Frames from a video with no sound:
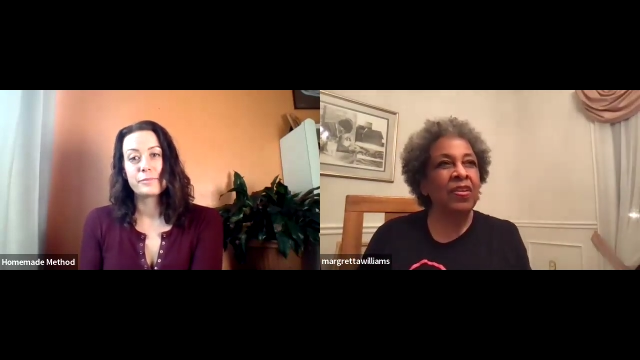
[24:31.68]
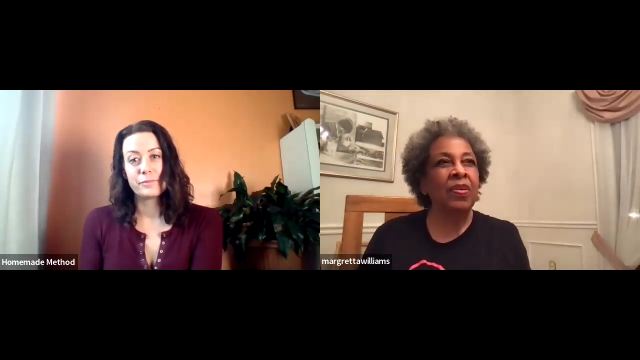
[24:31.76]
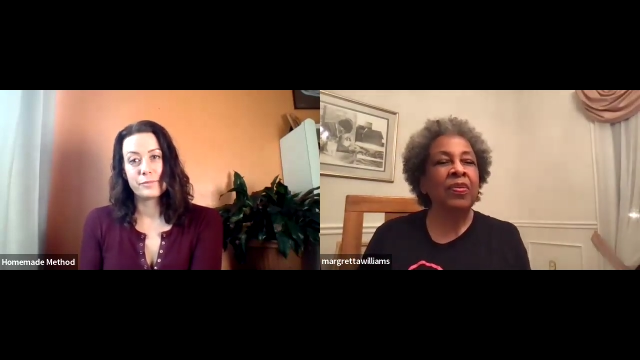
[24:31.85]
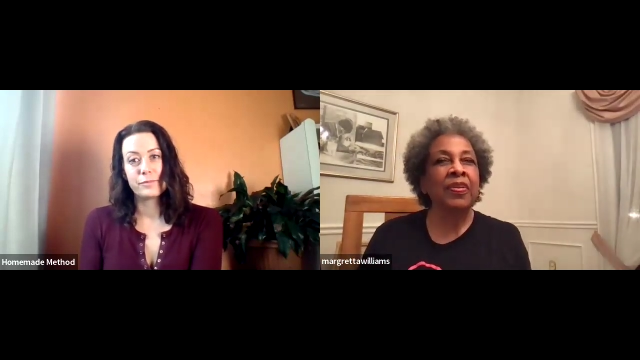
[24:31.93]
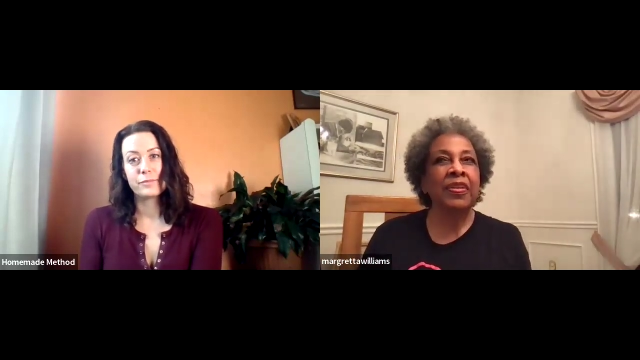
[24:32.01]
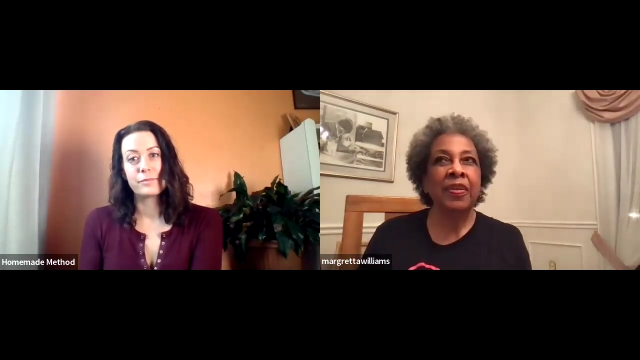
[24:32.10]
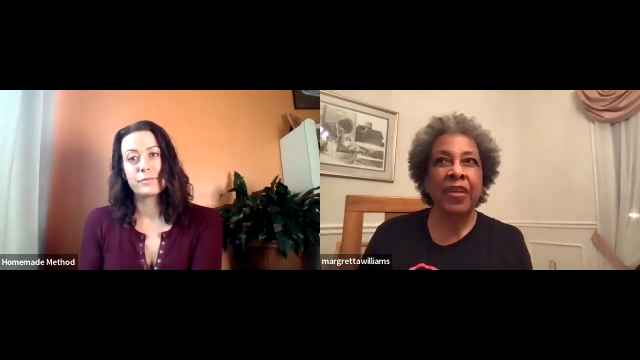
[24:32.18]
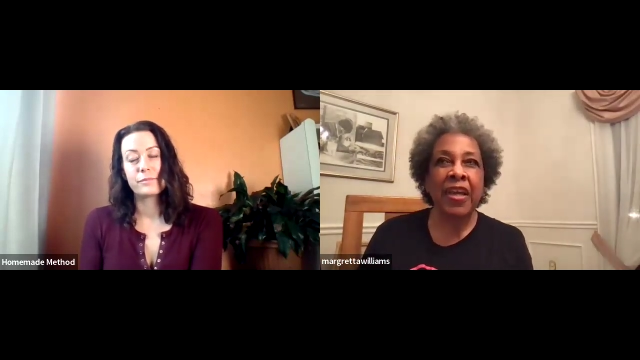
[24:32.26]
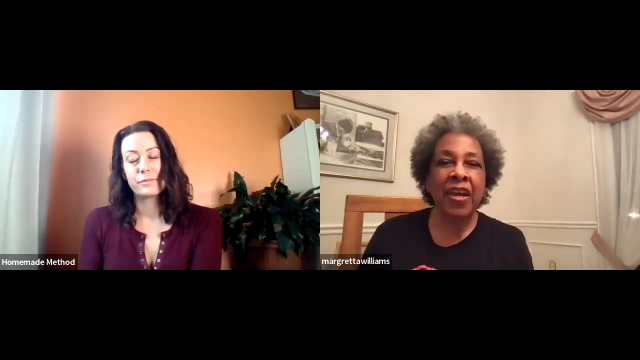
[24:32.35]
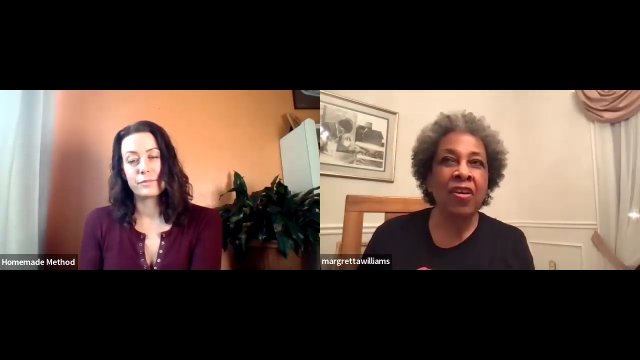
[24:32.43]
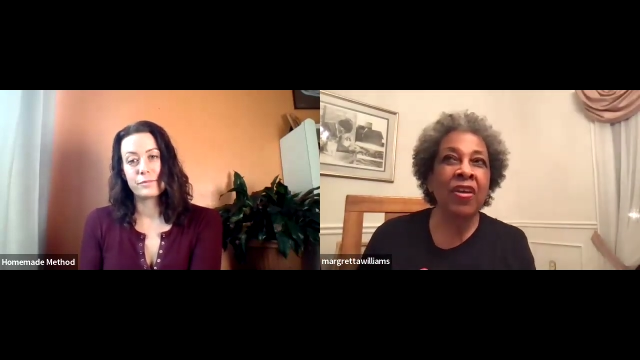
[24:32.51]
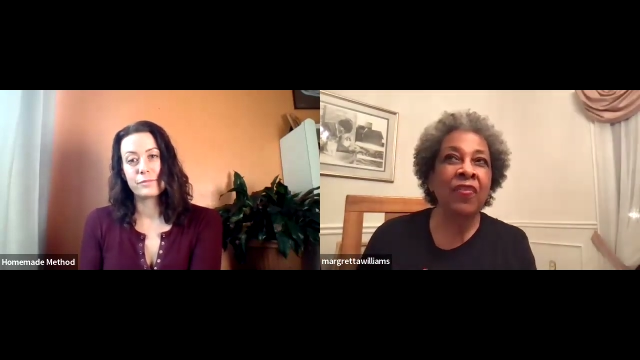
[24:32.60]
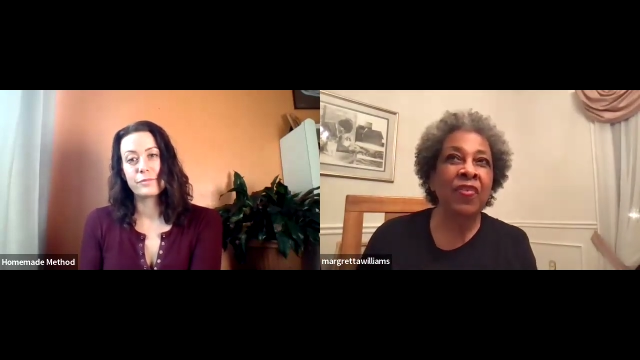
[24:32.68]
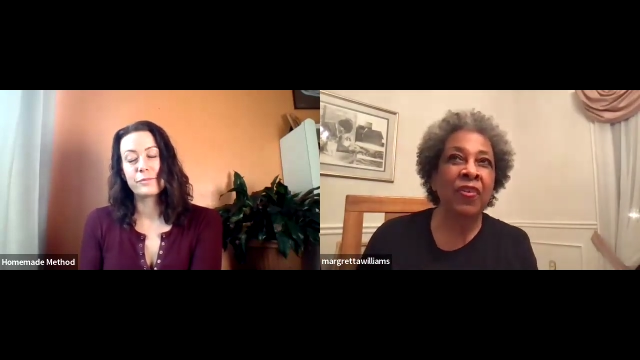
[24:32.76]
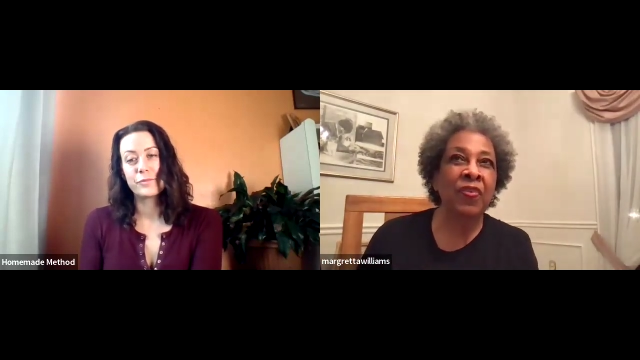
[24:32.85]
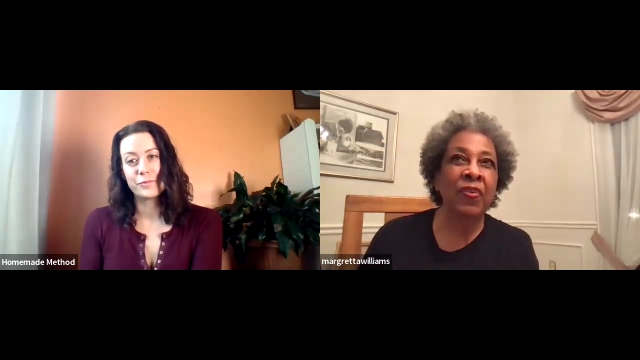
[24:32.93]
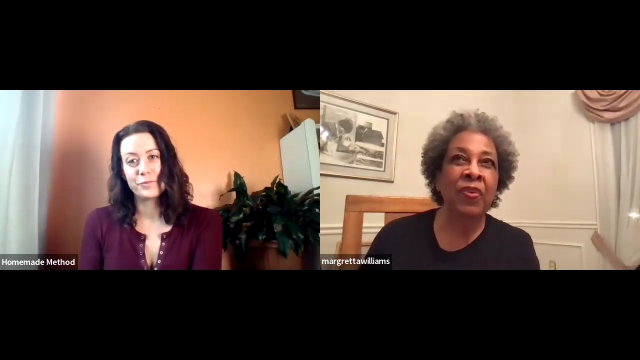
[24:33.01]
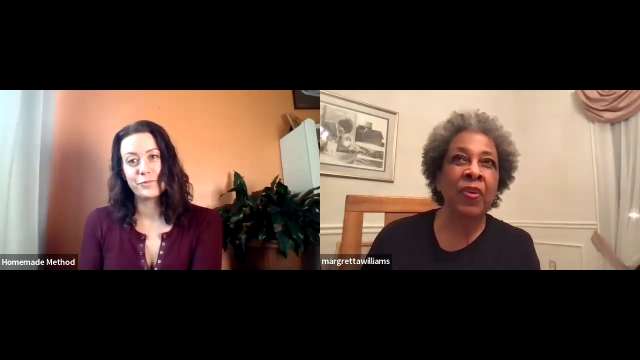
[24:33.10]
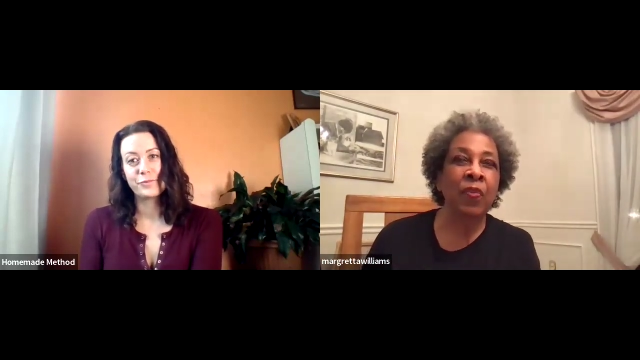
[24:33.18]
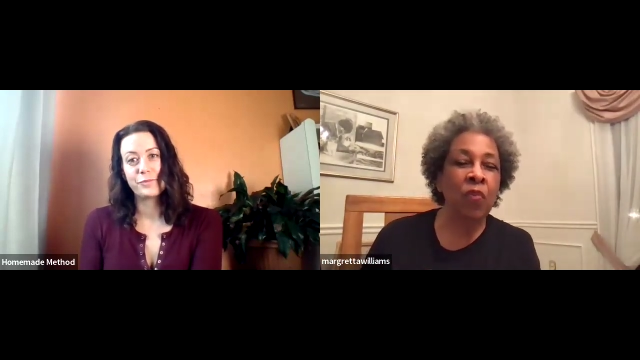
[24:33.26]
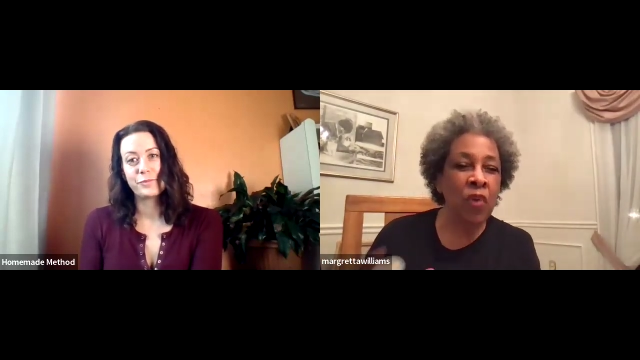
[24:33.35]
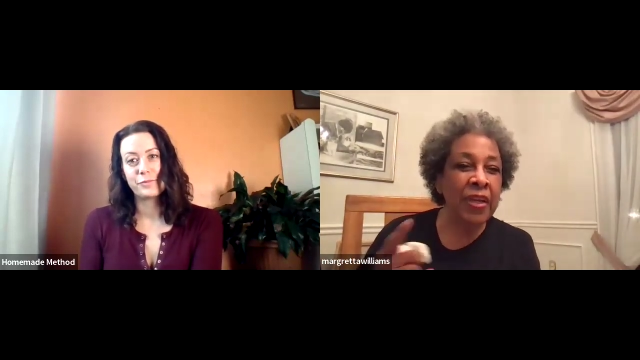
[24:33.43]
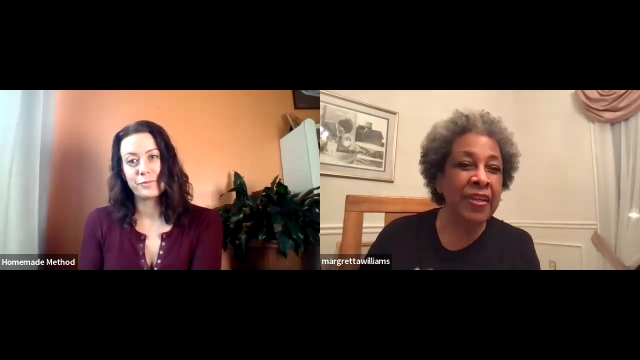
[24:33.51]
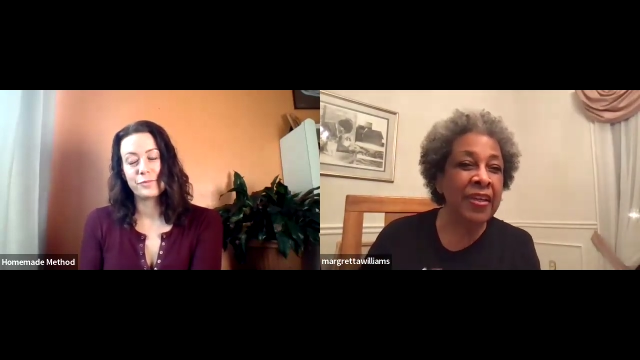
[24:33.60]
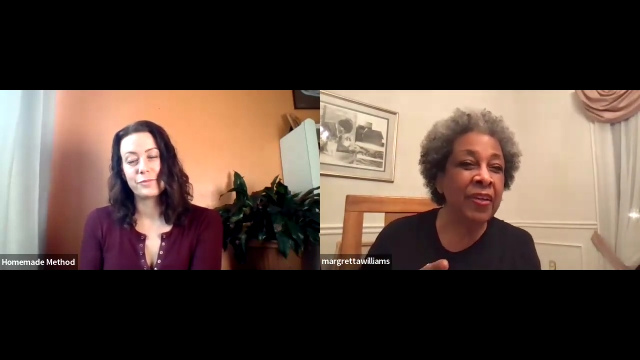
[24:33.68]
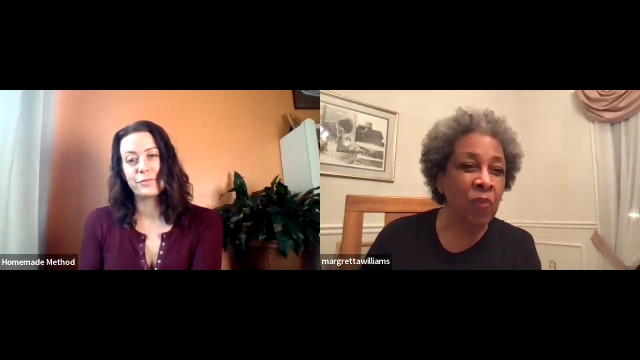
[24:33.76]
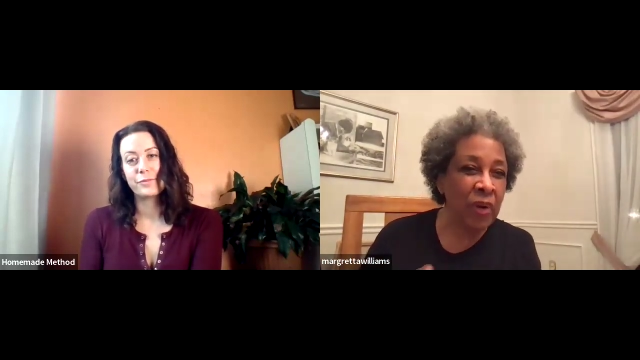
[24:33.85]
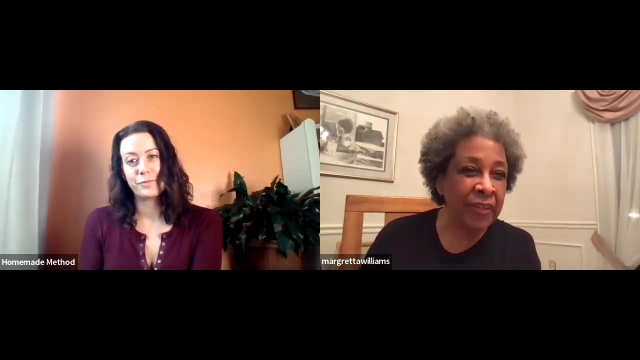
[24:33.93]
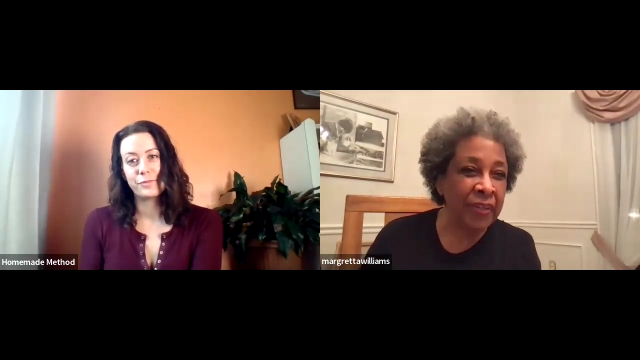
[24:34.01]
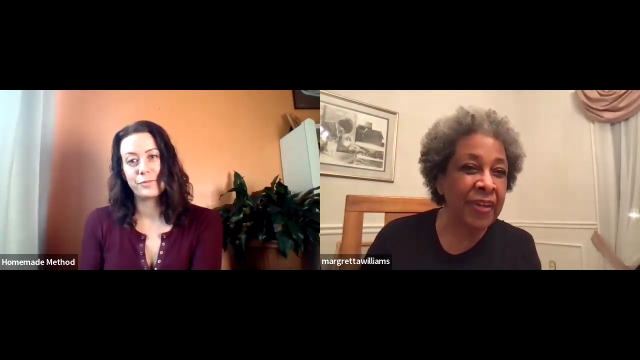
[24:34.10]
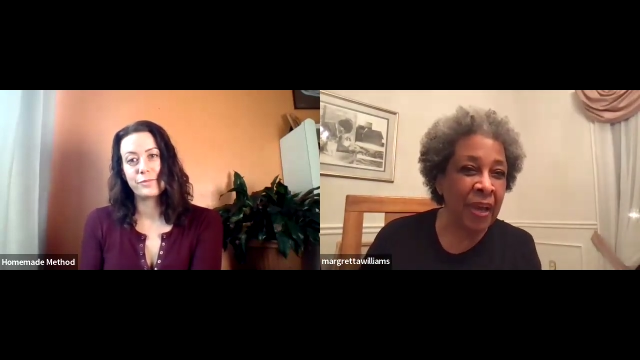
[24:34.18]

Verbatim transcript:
Speaker 1: you know, caring for the food. We did one